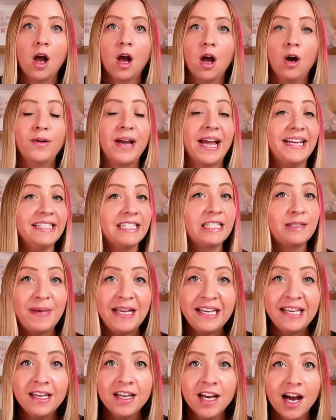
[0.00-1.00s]
Okay,
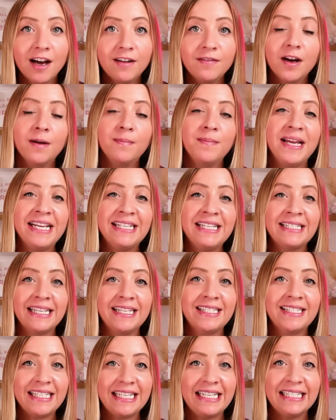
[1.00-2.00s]
speaking of amazing
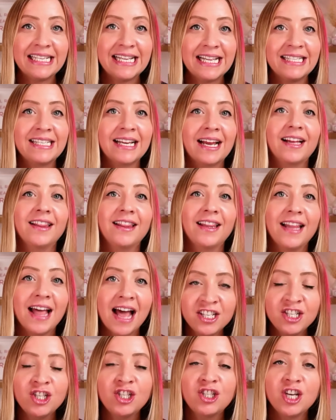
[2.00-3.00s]
seasons,
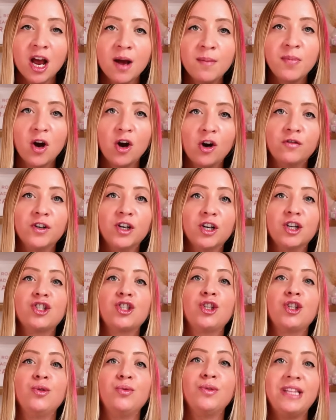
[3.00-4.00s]
let's jump over
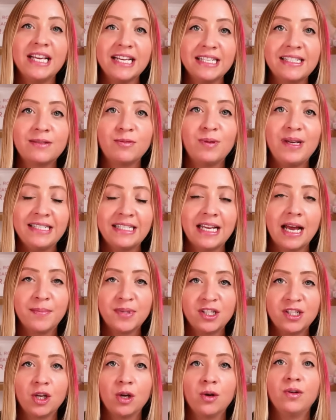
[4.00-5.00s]
to this week's
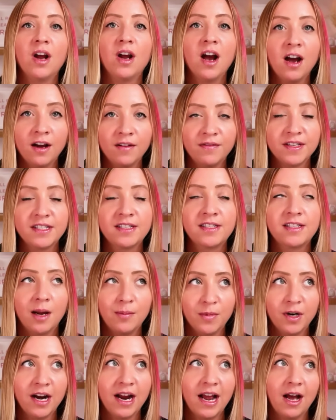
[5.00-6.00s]
episode of
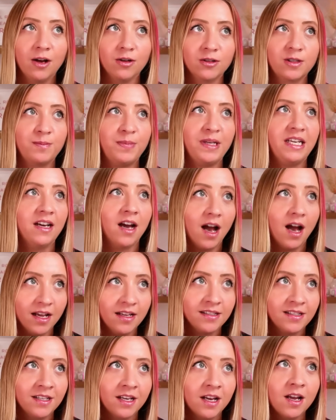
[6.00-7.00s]
Summer House,
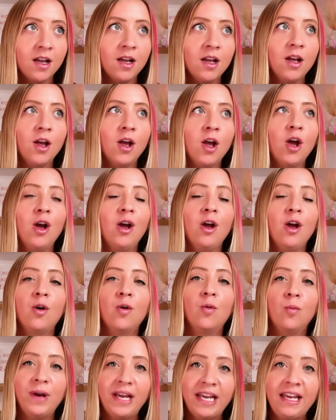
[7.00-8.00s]
because
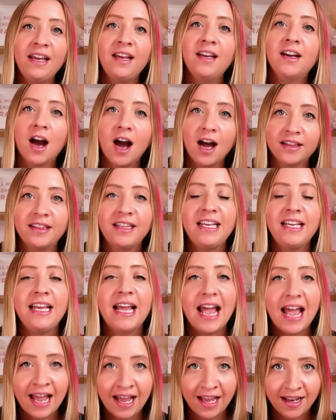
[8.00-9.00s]
we got the
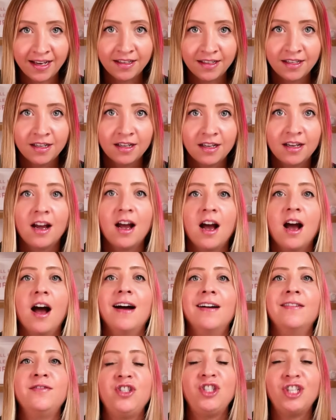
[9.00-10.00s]
end
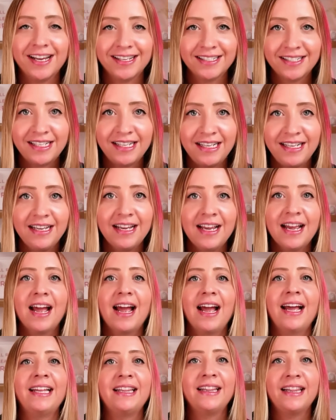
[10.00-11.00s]
of Jesse
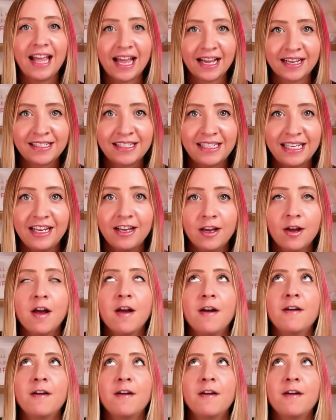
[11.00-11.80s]
and Lexi.